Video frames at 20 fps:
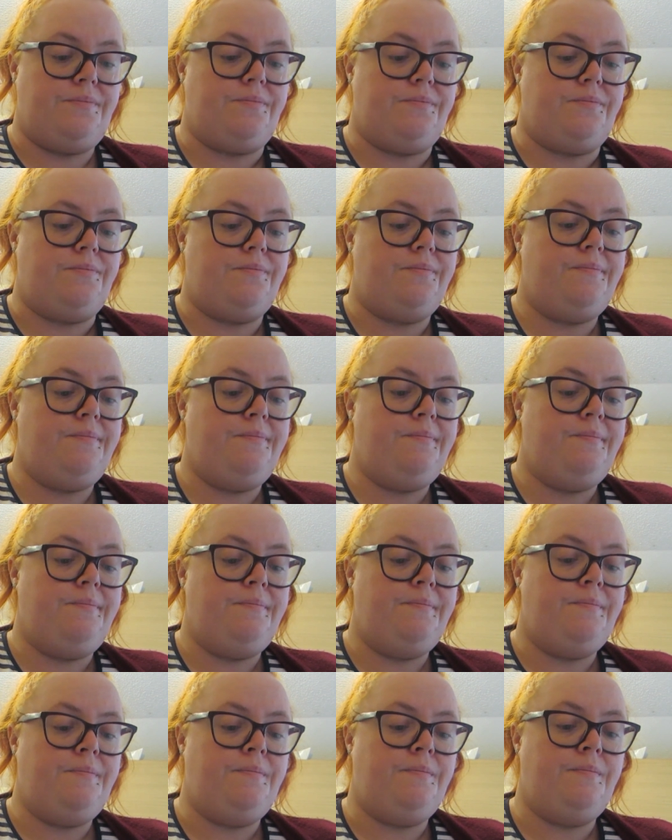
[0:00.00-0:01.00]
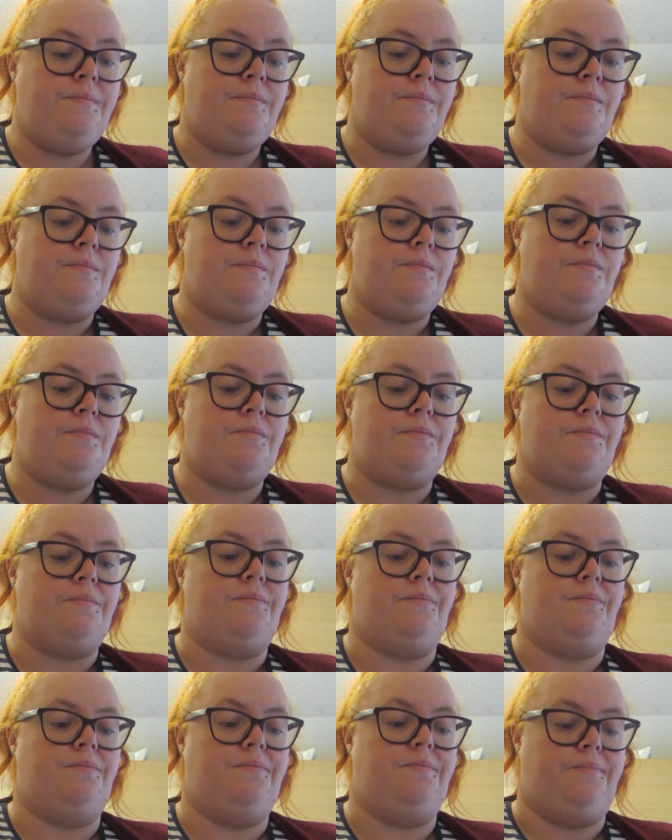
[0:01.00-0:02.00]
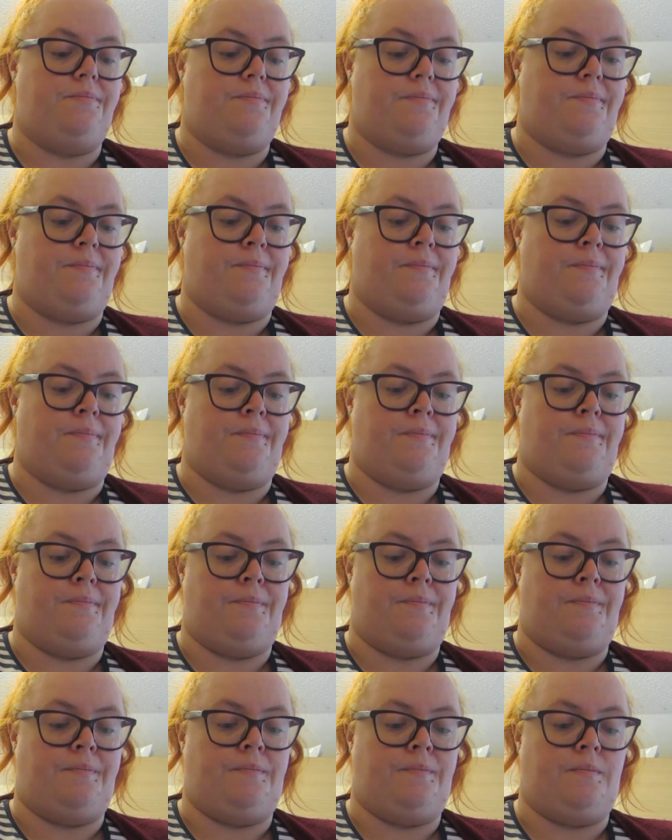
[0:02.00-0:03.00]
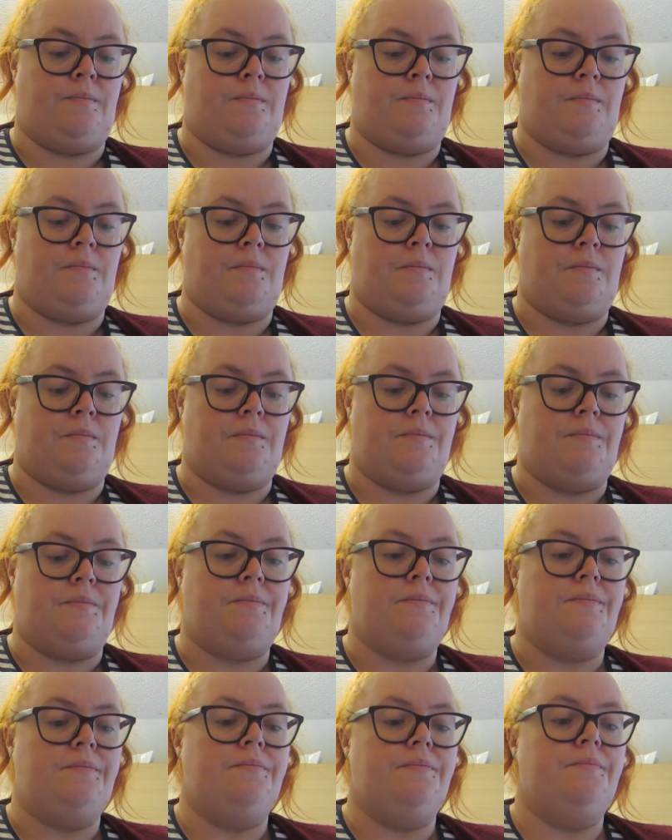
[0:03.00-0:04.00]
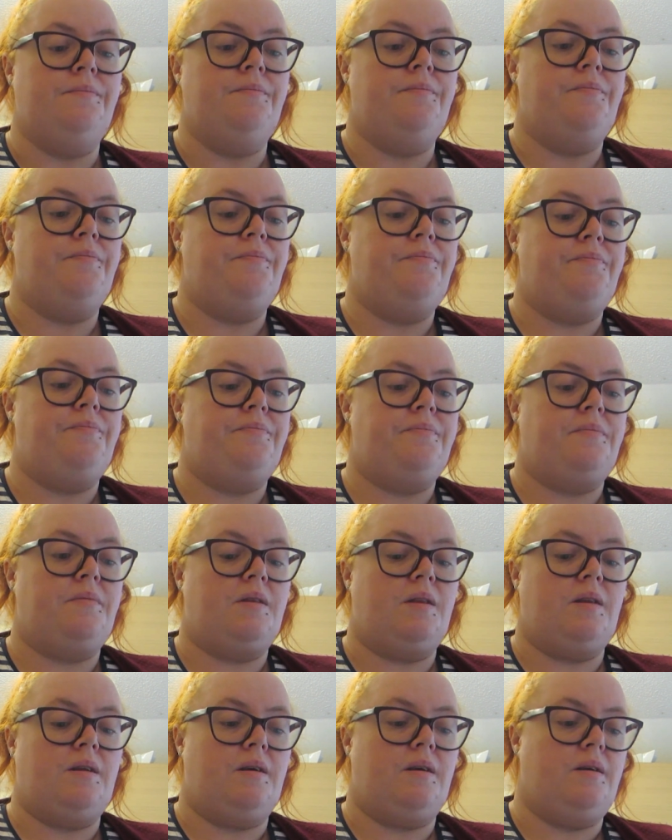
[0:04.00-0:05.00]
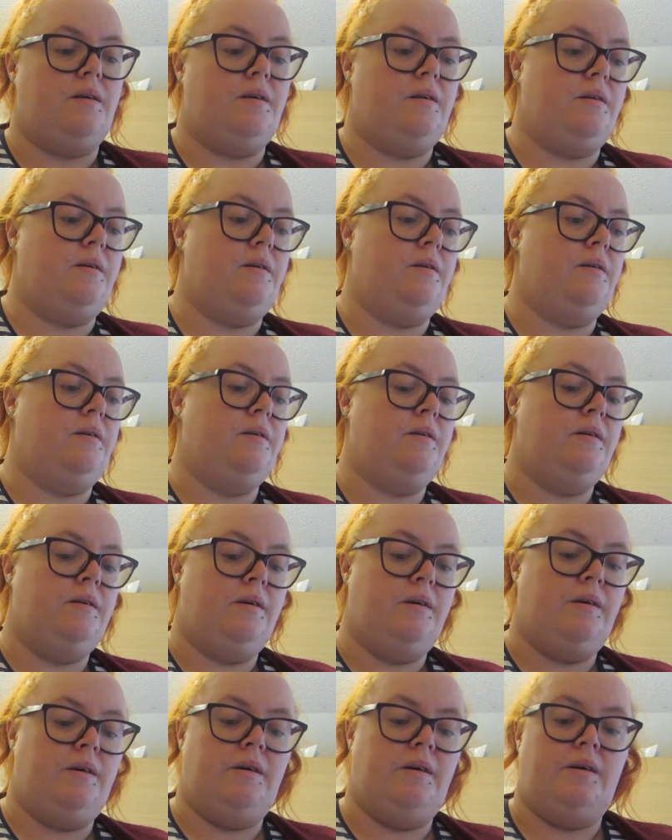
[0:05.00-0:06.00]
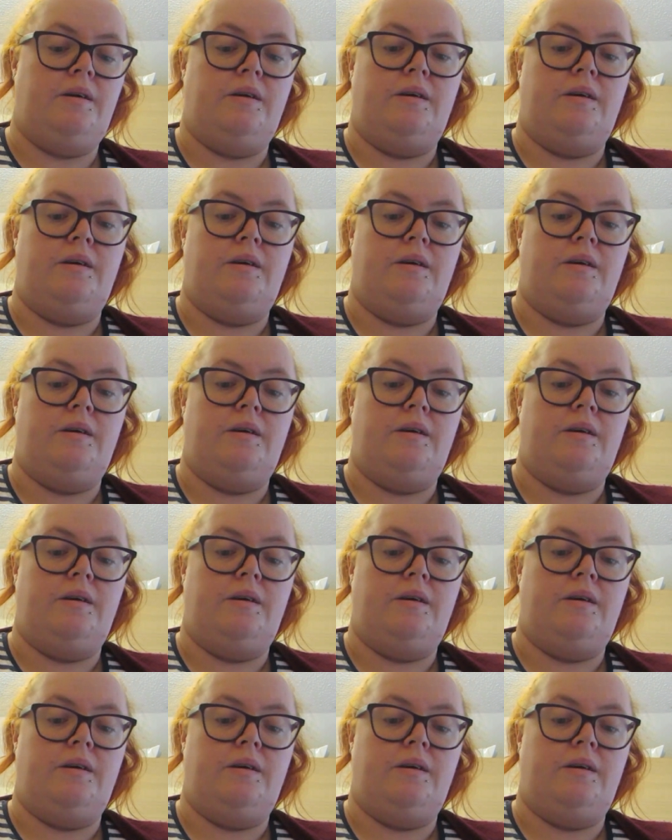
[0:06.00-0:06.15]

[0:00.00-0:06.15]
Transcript: (silence)